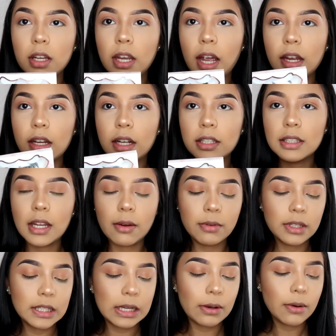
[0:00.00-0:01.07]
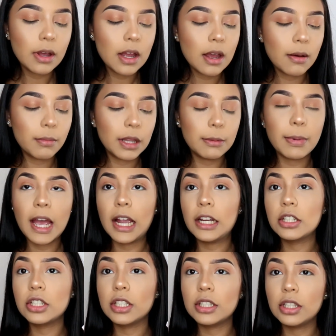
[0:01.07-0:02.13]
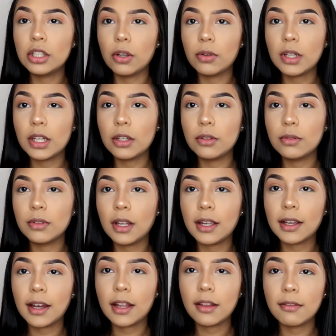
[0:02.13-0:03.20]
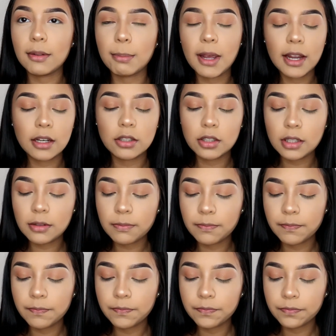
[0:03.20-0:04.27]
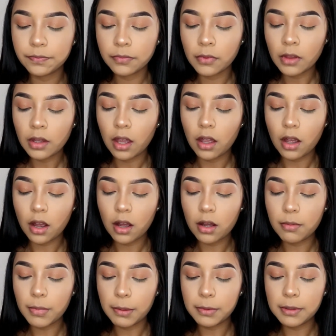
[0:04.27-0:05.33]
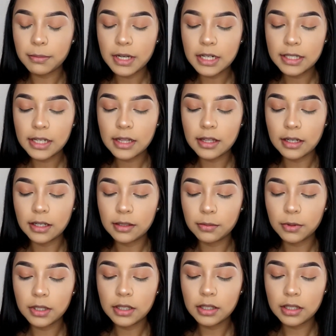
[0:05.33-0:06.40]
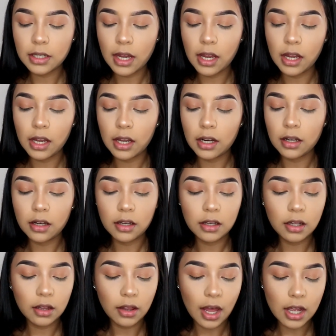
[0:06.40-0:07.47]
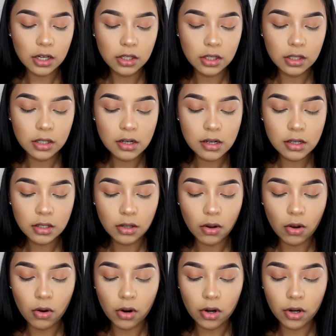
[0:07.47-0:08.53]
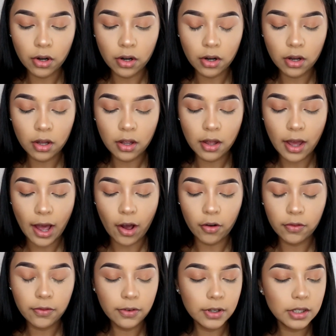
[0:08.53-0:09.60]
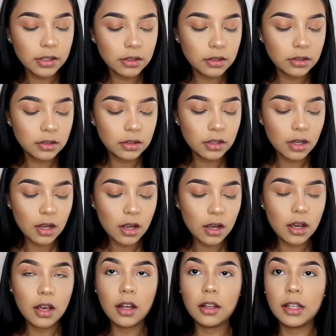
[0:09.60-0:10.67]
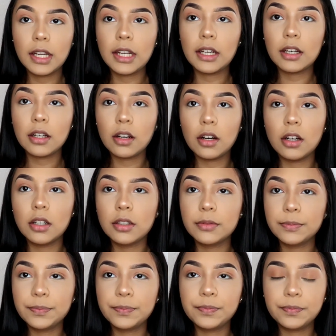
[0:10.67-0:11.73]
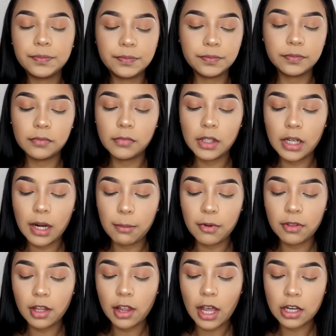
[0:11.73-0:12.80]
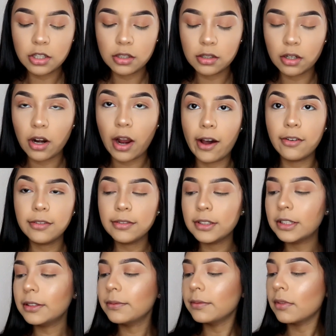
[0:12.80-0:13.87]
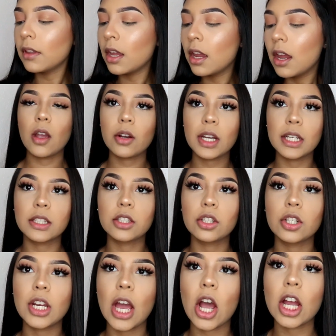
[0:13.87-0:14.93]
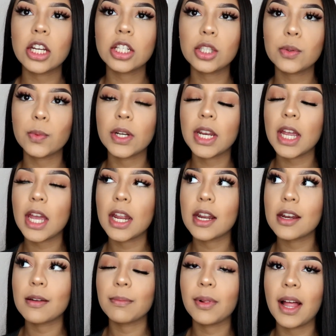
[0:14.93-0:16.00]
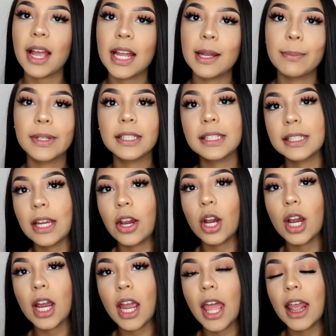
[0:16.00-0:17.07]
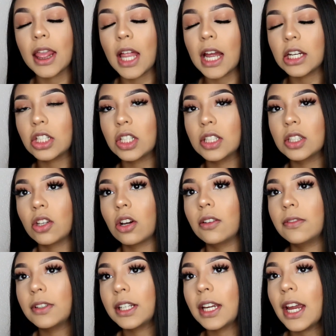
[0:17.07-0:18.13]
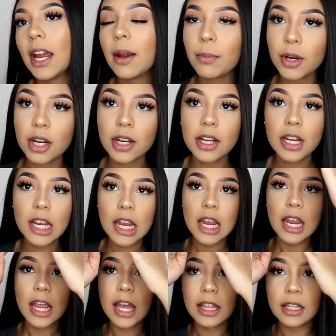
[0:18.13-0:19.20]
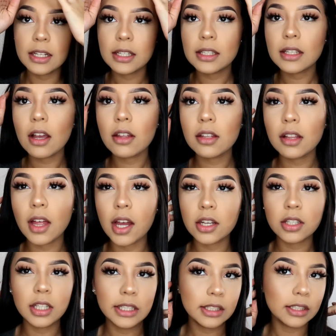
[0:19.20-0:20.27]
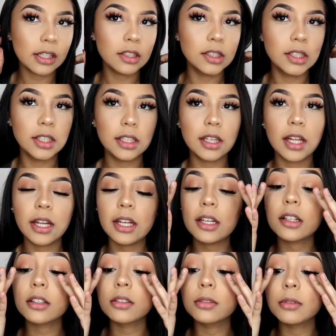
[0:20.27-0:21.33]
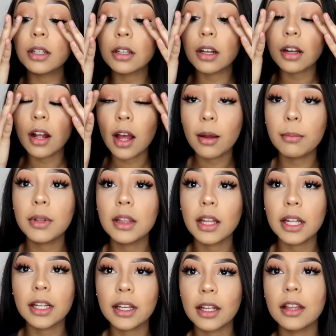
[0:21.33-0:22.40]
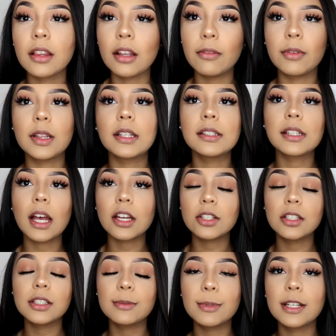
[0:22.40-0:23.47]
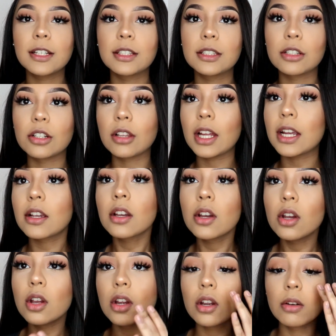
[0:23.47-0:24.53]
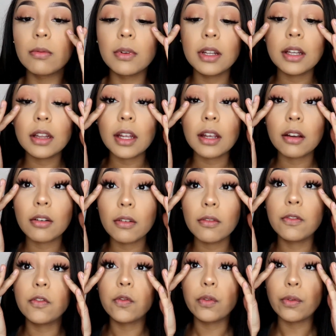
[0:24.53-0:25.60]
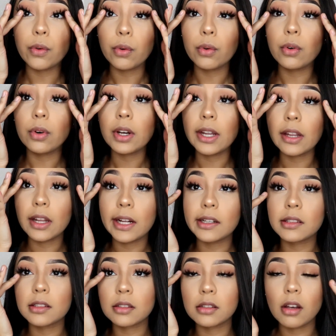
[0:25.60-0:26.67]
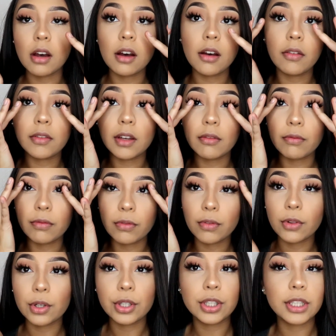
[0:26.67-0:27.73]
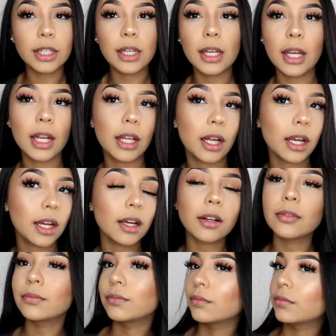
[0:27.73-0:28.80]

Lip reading: Yeah, you guys can't really tell. But the packaging is so cute. Like, I love the packaging. I'm going to be using these ones, and the lashes are Alpha. Like, the name of the lashes Alpha. Okay, so now I just went ahead and applied mascara and lashes off camera, and this is how the lashes look like. Oh my god, I'm in love with these lashes because they're like really like full and like soft and flirty and like,